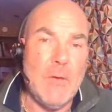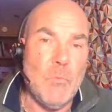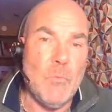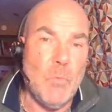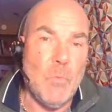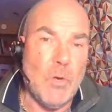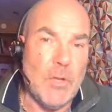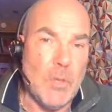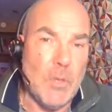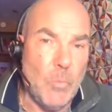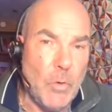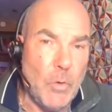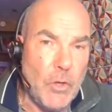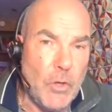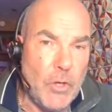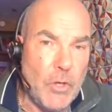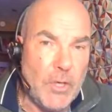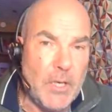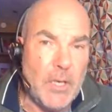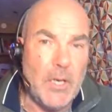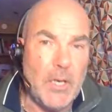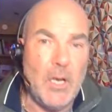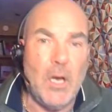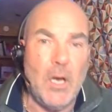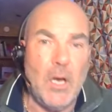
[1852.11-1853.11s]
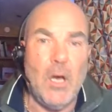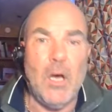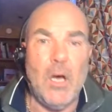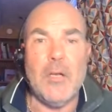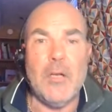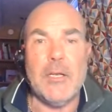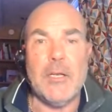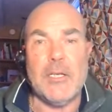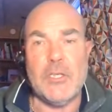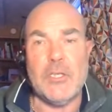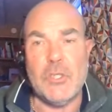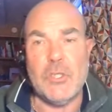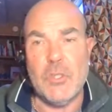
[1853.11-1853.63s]
what they're working on,
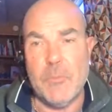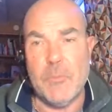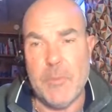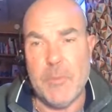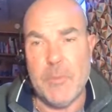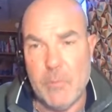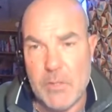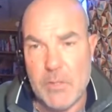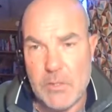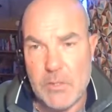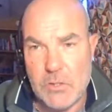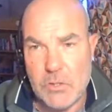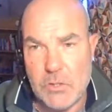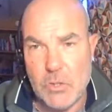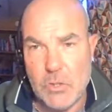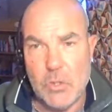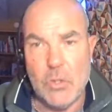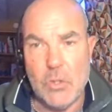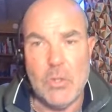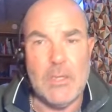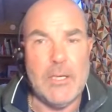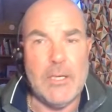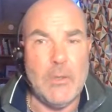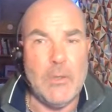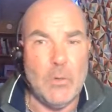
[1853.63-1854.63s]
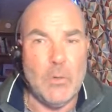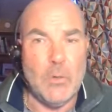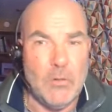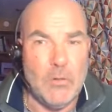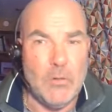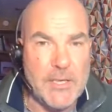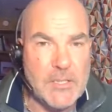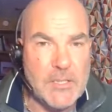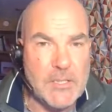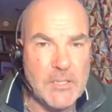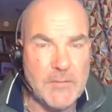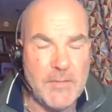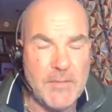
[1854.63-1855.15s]
and it should be with us shortly, all the
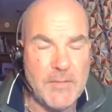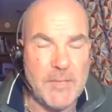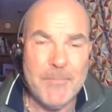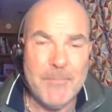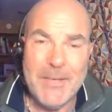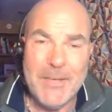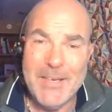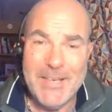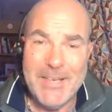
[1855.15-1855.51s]
rest of it.